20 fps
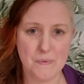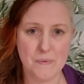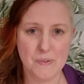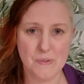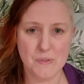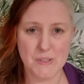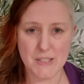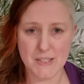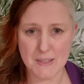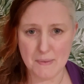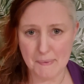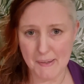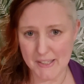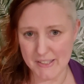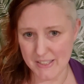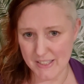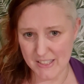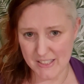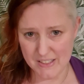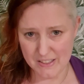
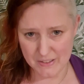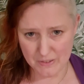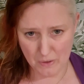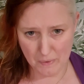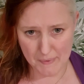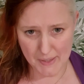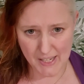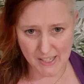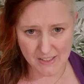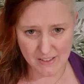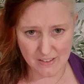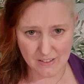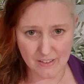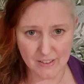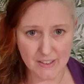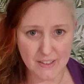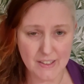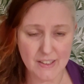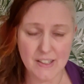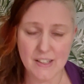disability discrimination
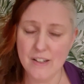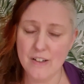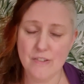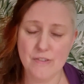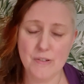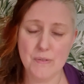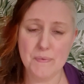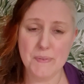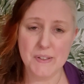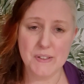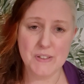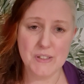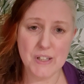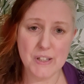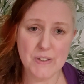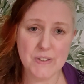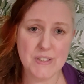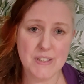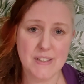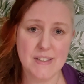from the
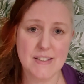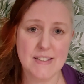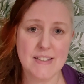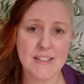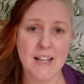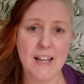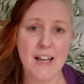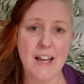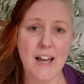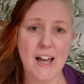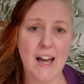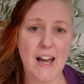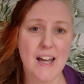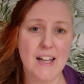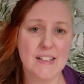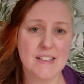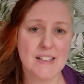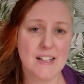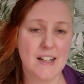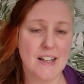tutors,
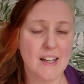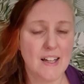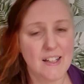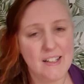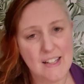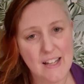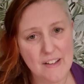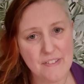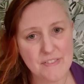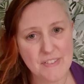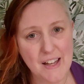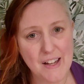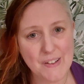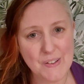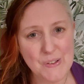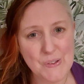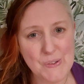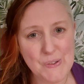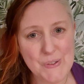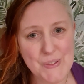and I left that
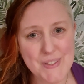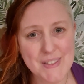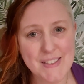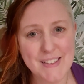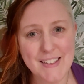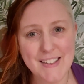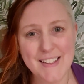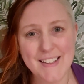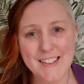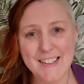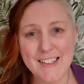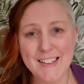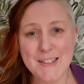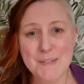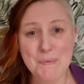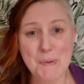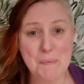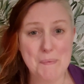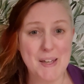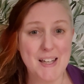course.
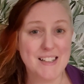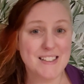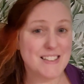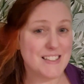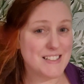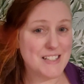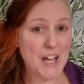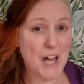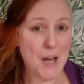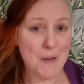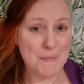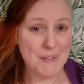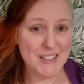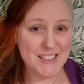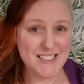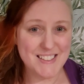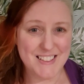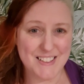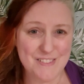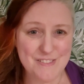But being
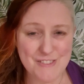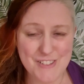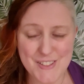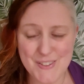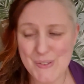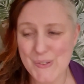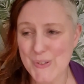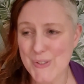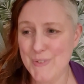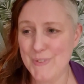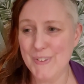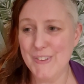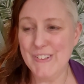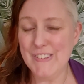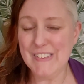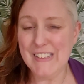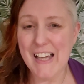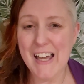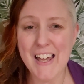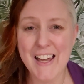determined and
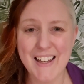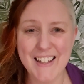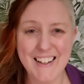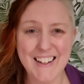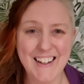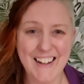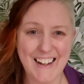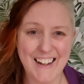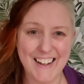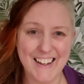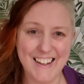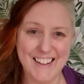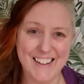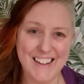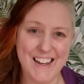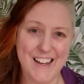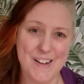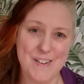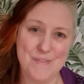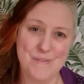resourceful, I
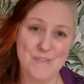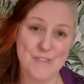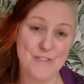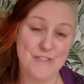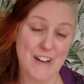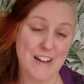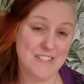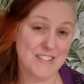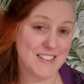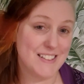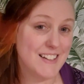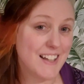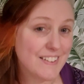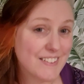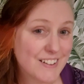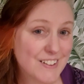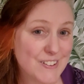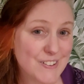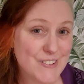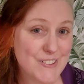found another
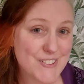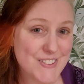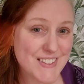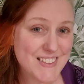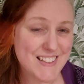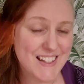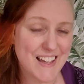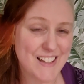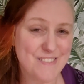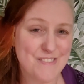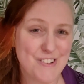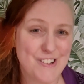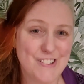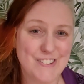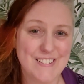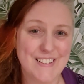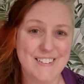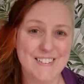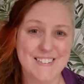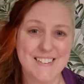course to
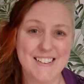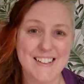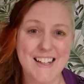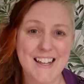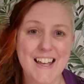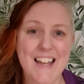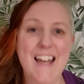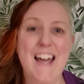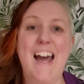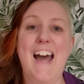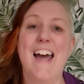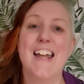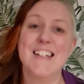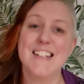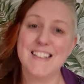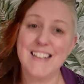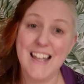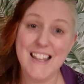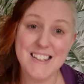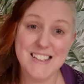enroll on, and
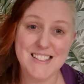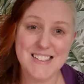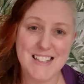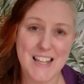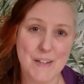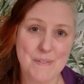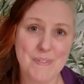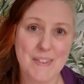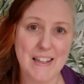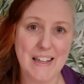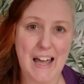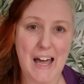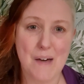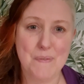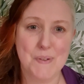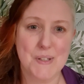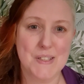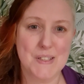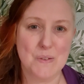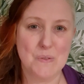again the same thing
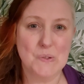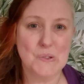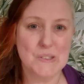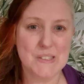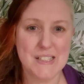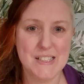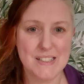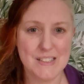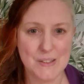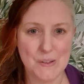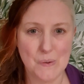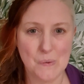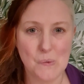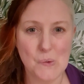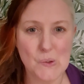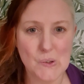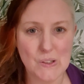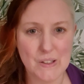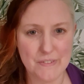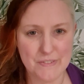happened. I walked into a
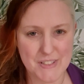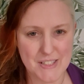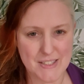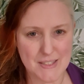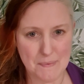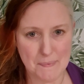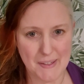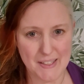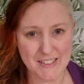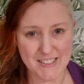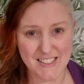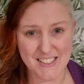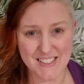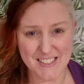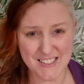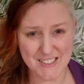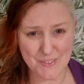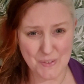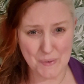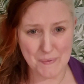wall of disability
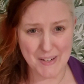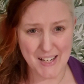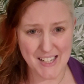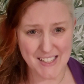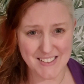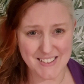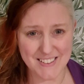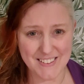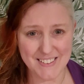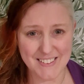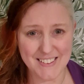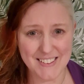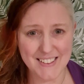discrimination,